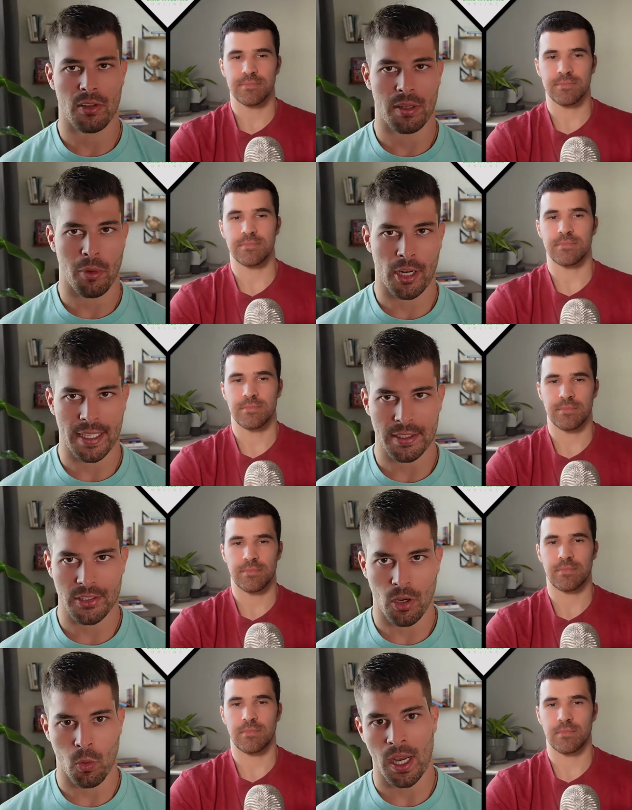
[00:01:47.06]
Speaker 1: the market
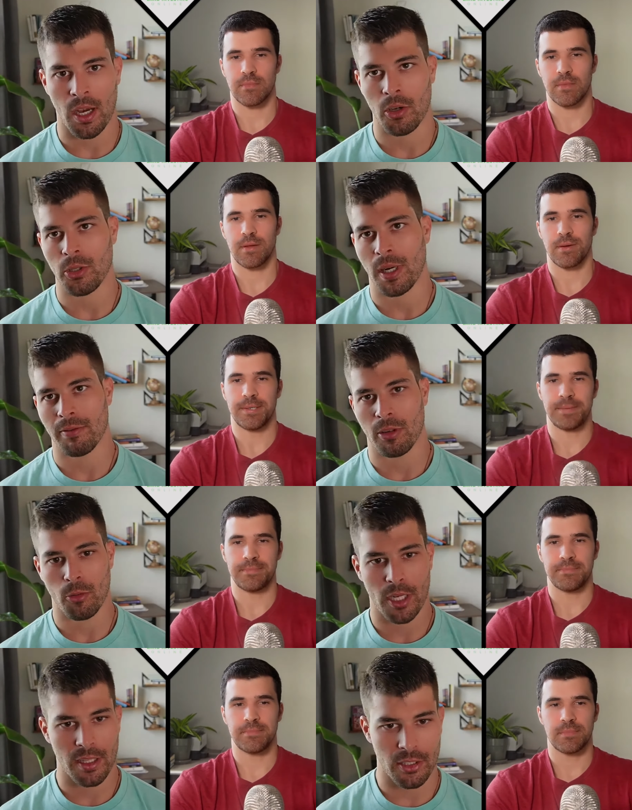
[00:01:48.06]
so well, you have the
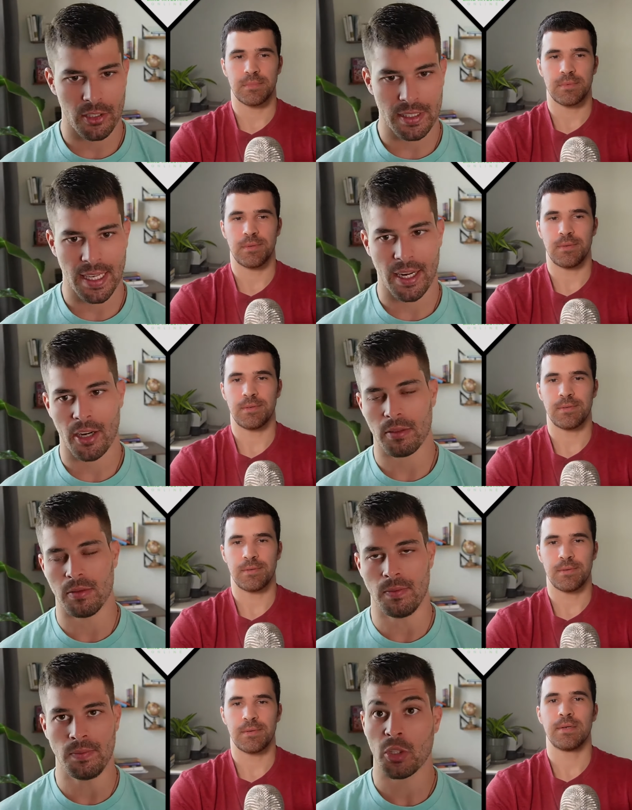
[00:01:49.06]
realtors there.
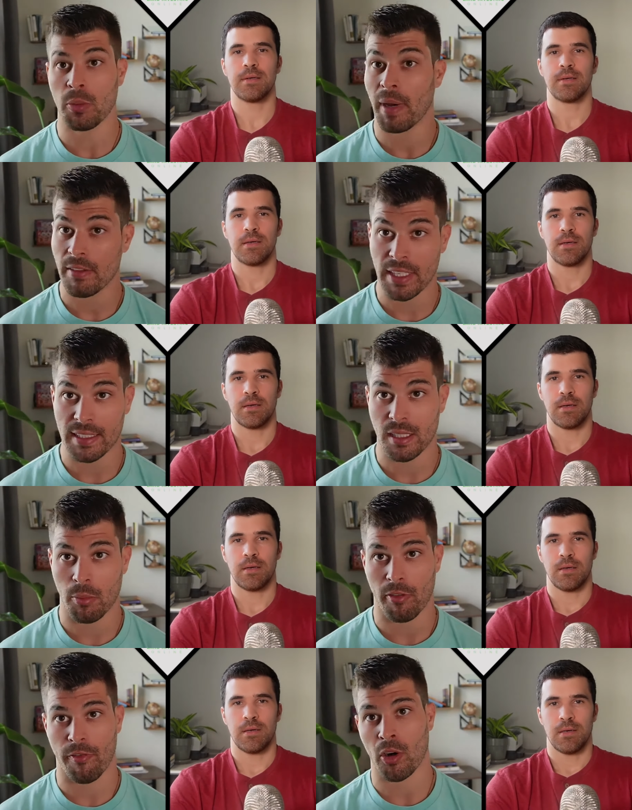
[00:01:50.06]
You might even get some
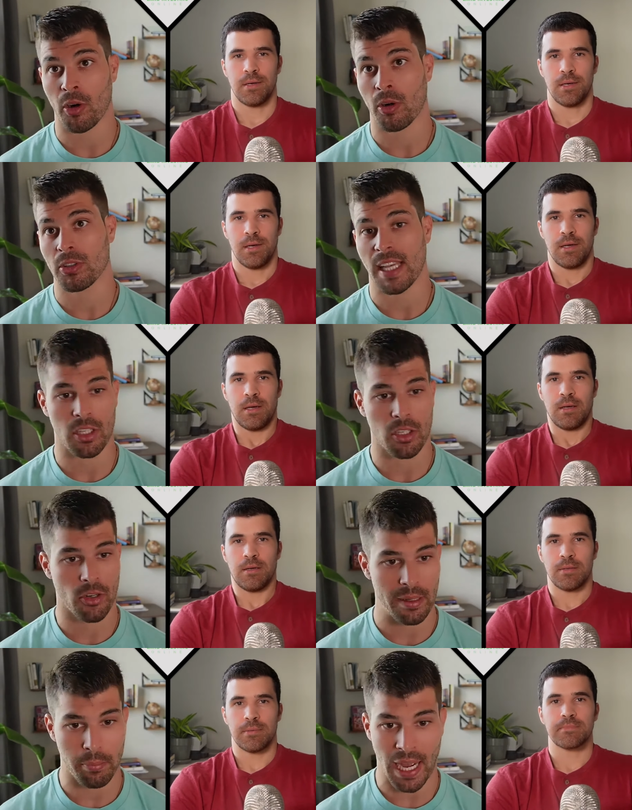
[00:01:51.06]
referrals, have a
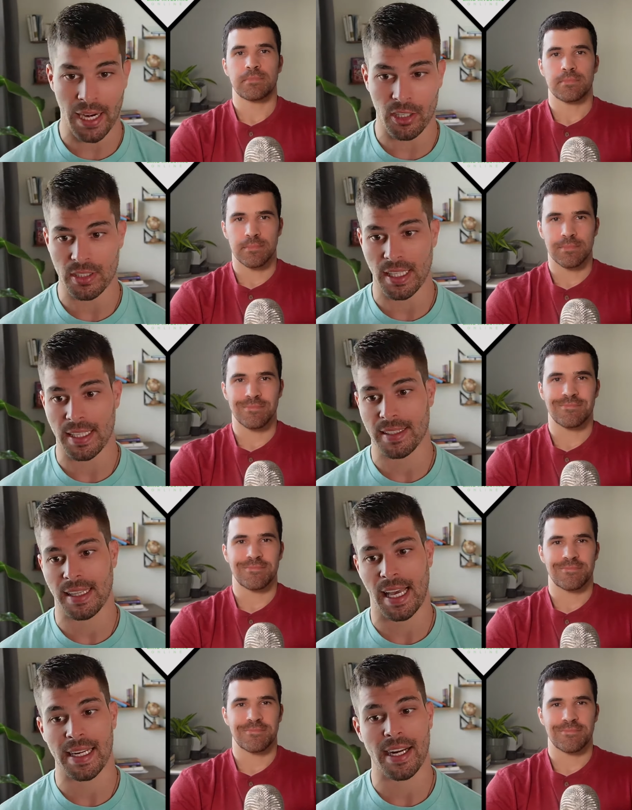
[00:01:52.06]
great buyer's list
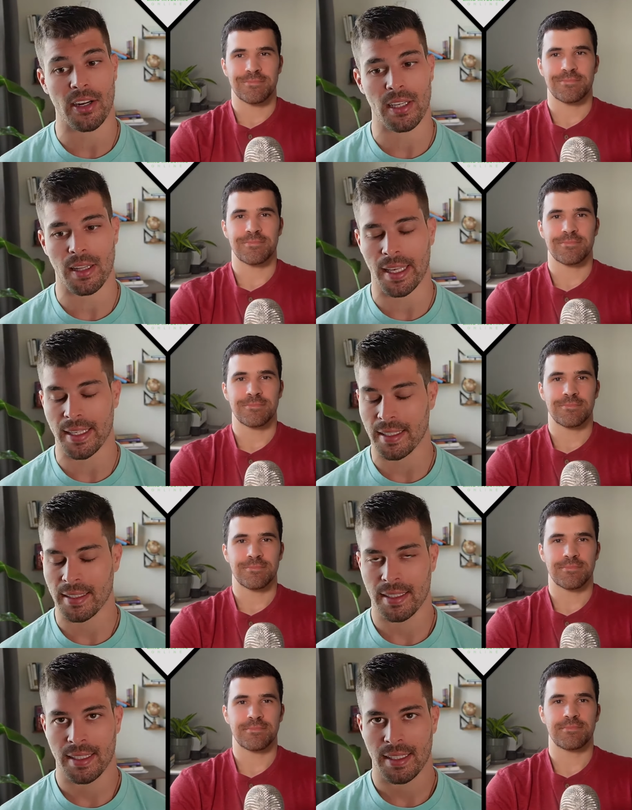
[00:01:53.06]
in that area. Like
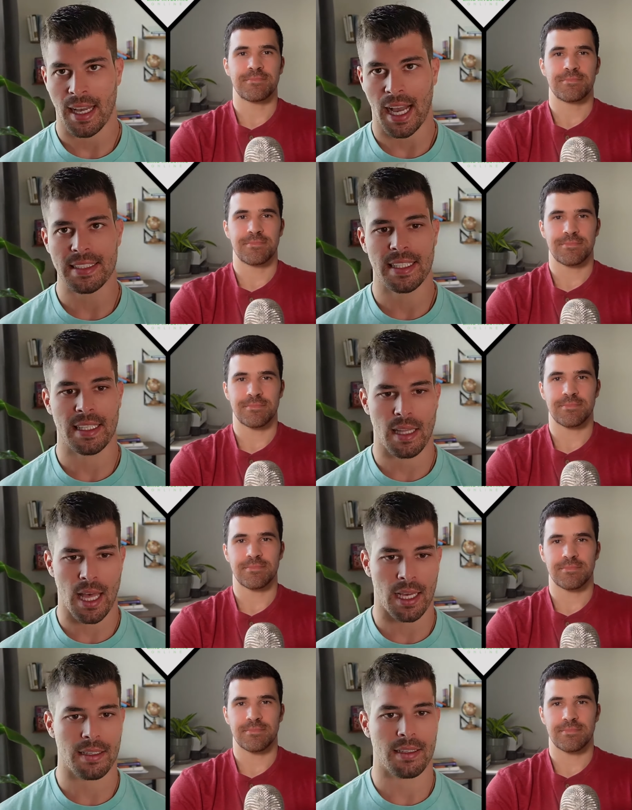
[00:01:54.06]
I see a
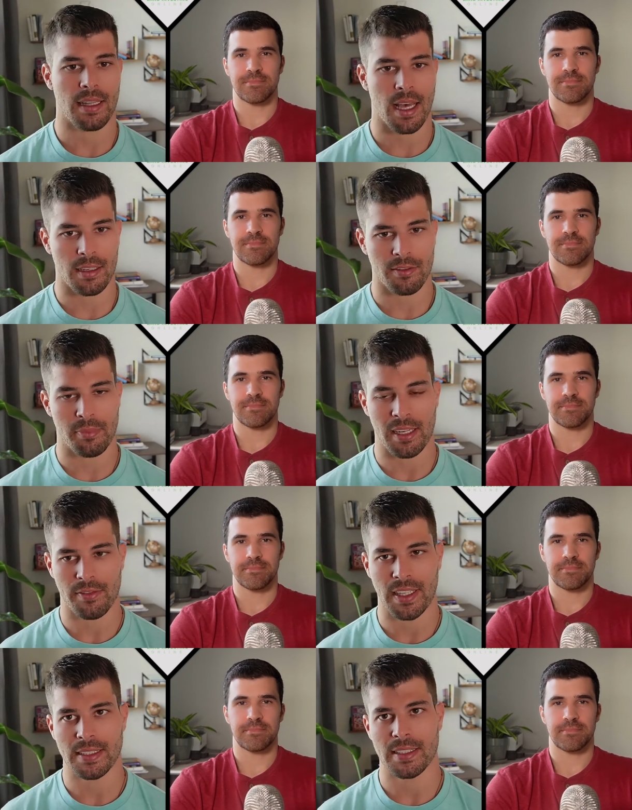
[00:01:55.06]
lot, a lot of
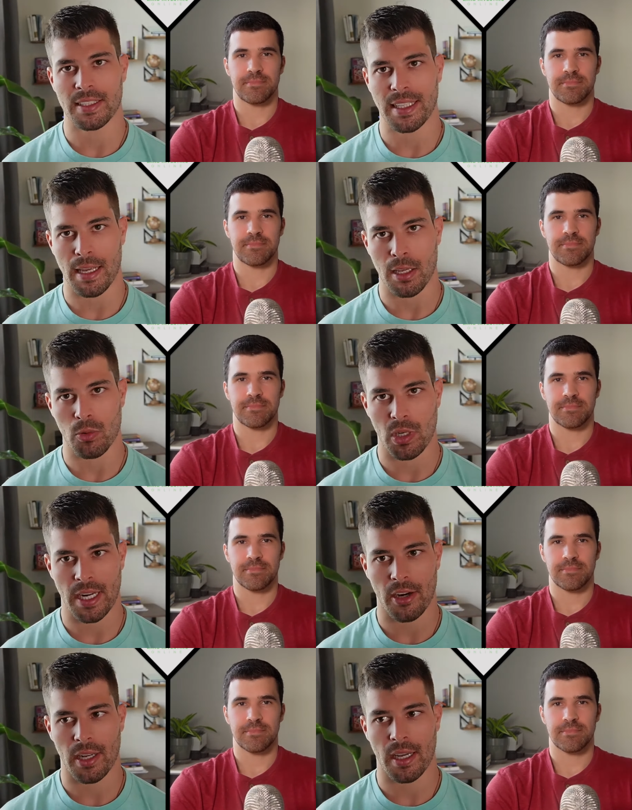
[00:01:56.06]
benefits to staying in one
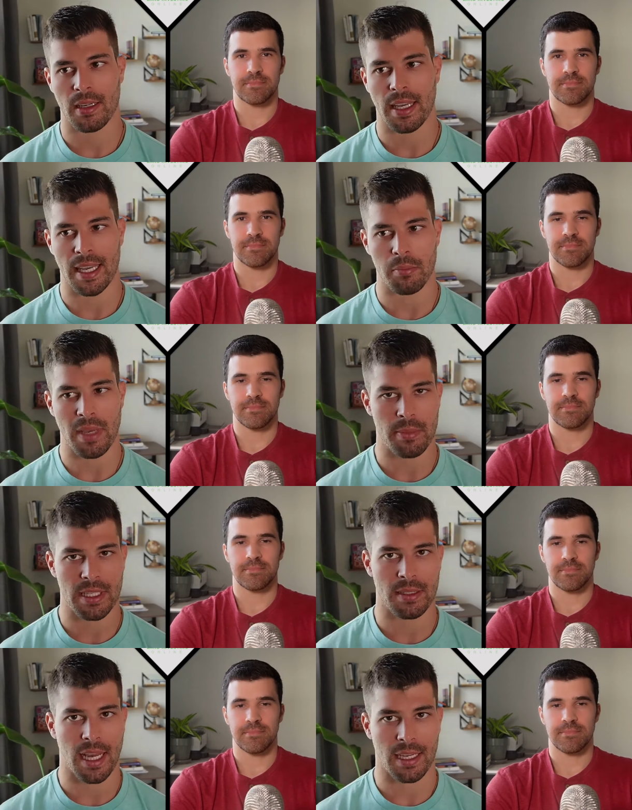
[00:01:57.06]
area, and
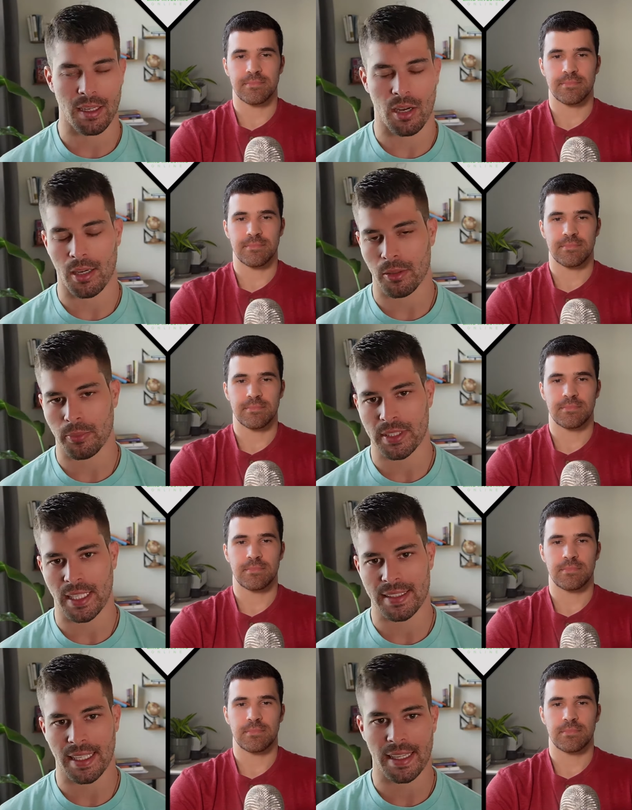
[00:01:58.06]
maybe not one hundred
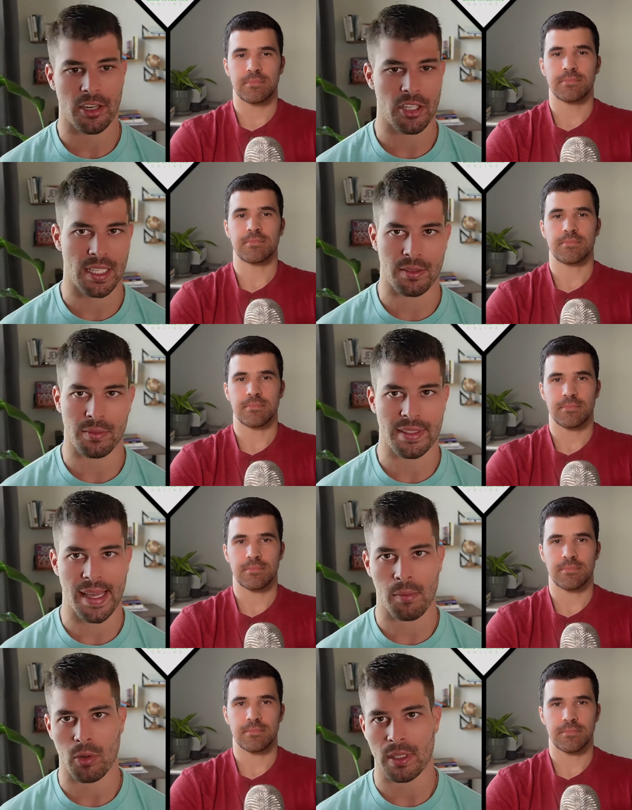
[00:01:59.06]
percent staying there. You can
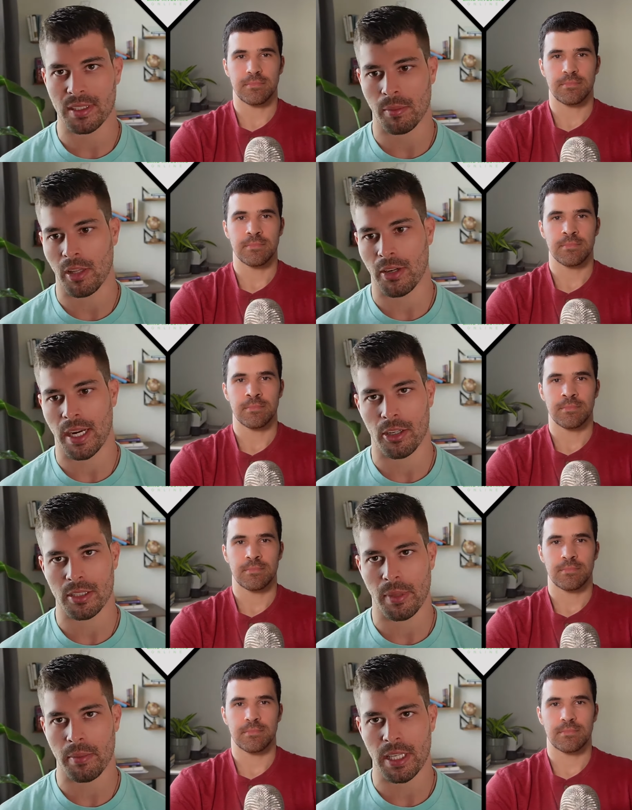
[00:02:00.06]
dabble in some other
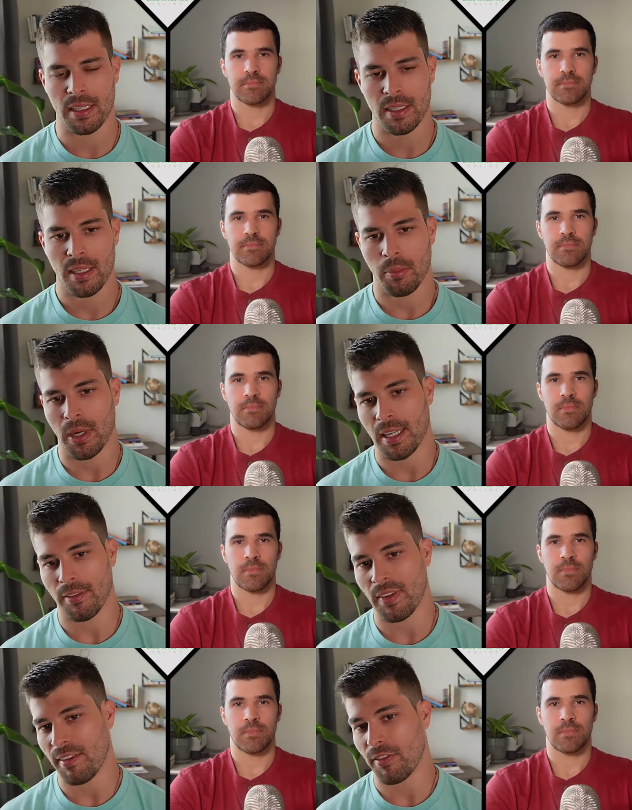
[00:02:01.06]
areas maybe, but
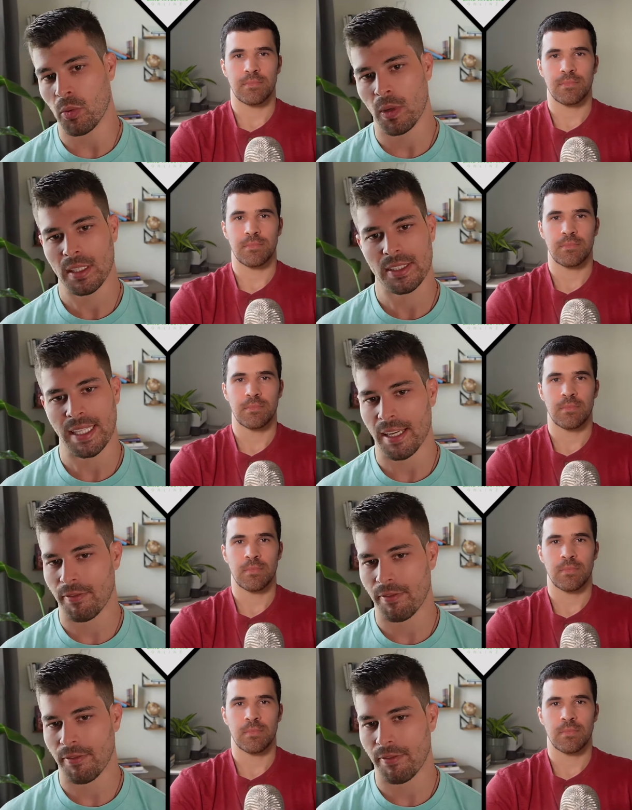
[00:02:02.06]
if, if you want to stay